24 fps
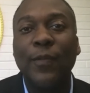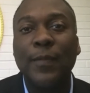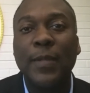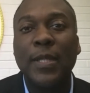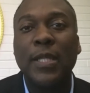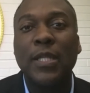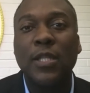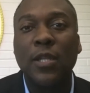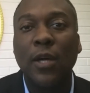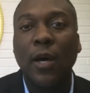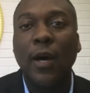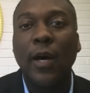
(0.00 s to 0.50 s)

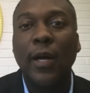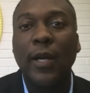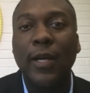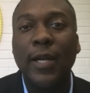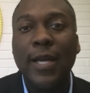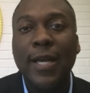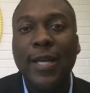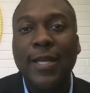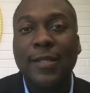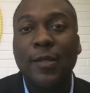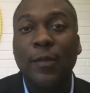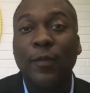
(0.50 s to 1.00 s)
been taught
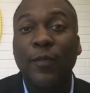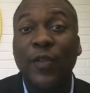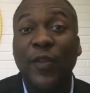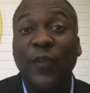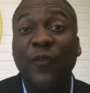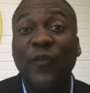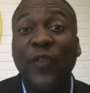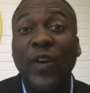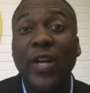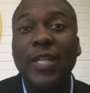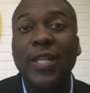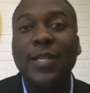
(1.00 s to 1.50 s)
some of the
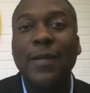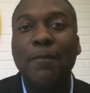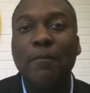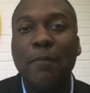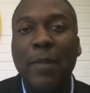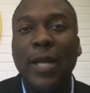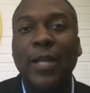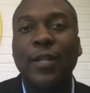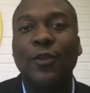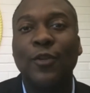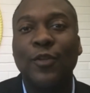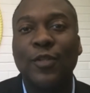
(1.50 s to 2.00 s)

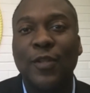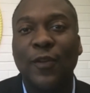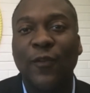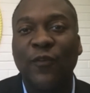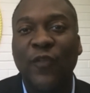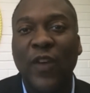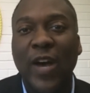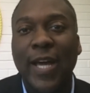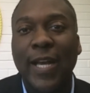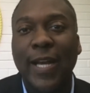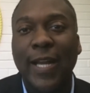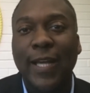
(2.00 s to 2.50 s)
fundamentals of
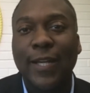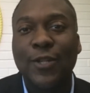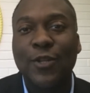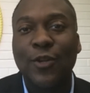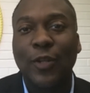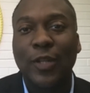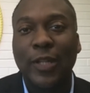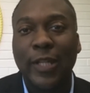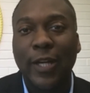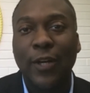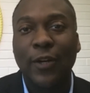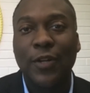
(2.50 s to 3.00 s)
financial
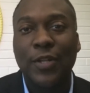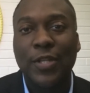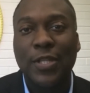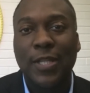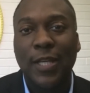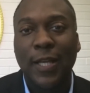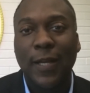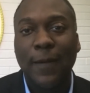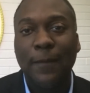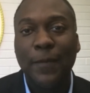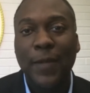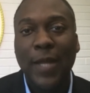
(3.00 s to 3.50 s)

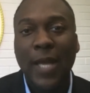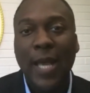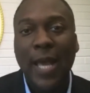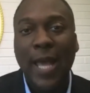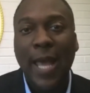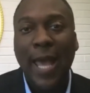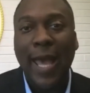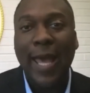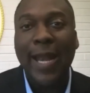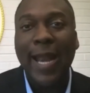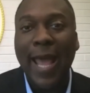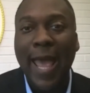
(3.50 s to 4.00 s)
literacy
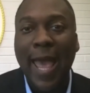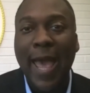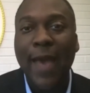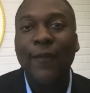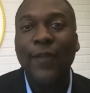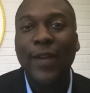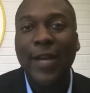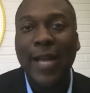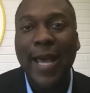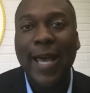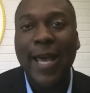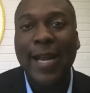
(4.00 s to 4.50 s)
and
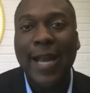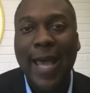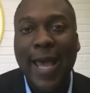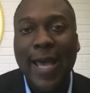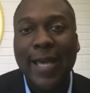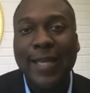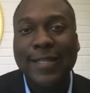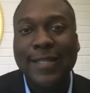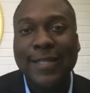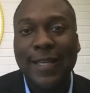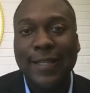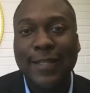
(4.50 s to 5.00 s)
haven't had
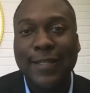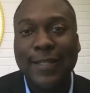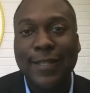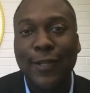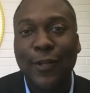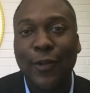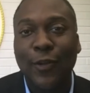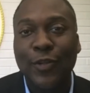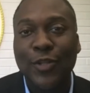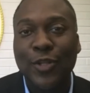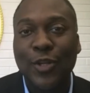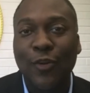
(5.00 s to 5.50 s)
access to
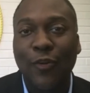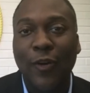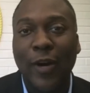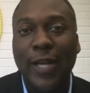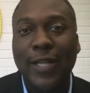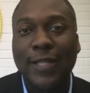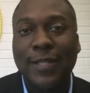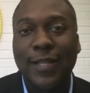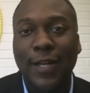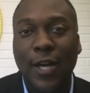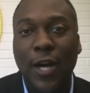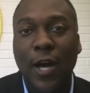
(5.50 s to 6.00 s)
those
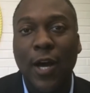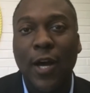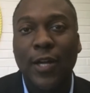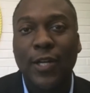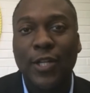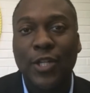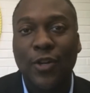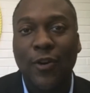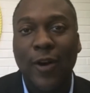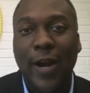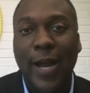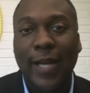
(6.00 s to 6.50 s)
grants and
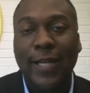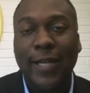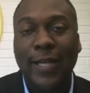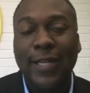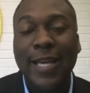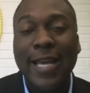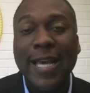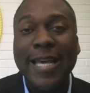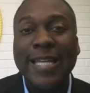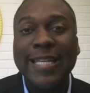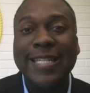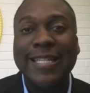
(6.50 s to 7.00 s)
contracts,
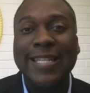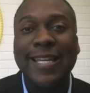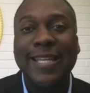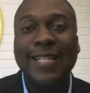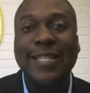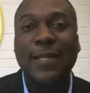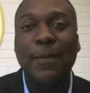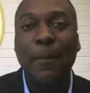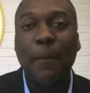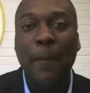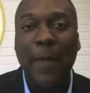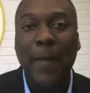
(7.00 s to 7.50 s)

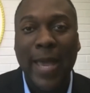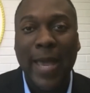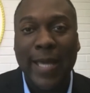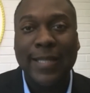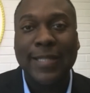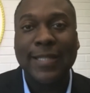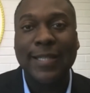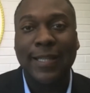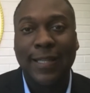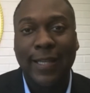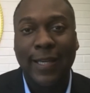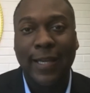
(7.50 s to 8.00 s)

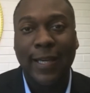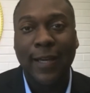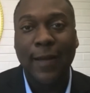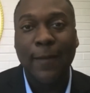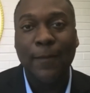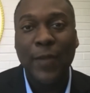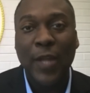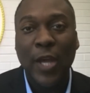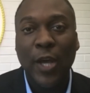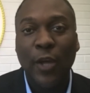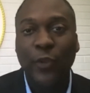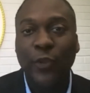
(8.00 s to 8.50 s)
dismantling
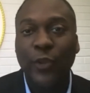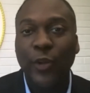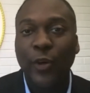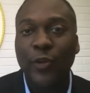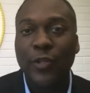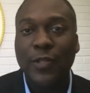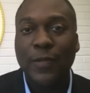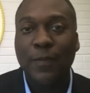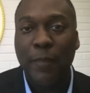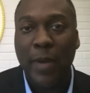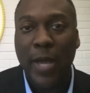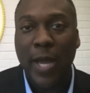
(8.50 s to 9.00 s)
those
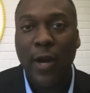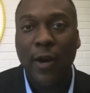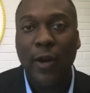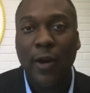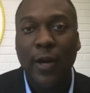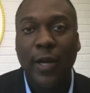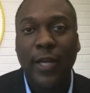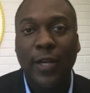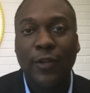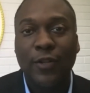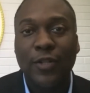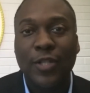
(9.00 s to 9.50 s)

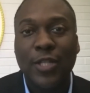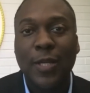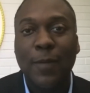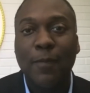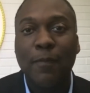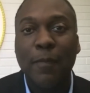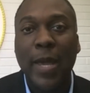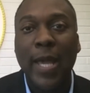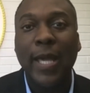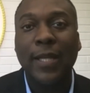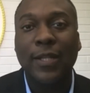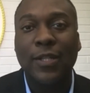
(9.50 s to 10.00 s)
barriers to
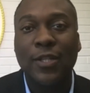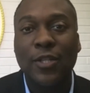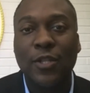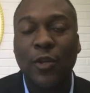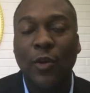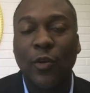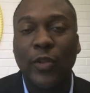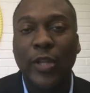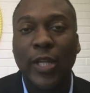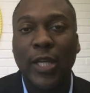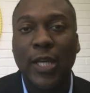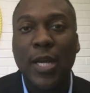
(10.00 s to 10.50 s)
make it
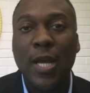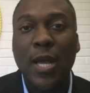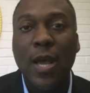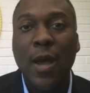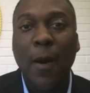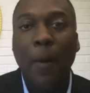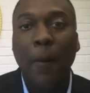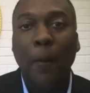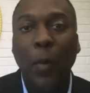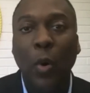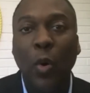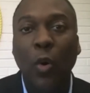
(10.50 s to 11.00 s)
so that
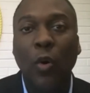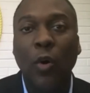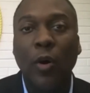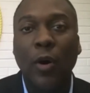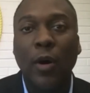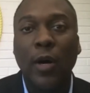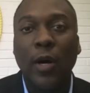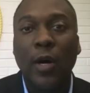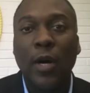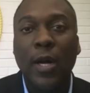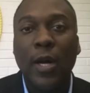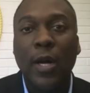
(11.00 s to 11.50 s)
more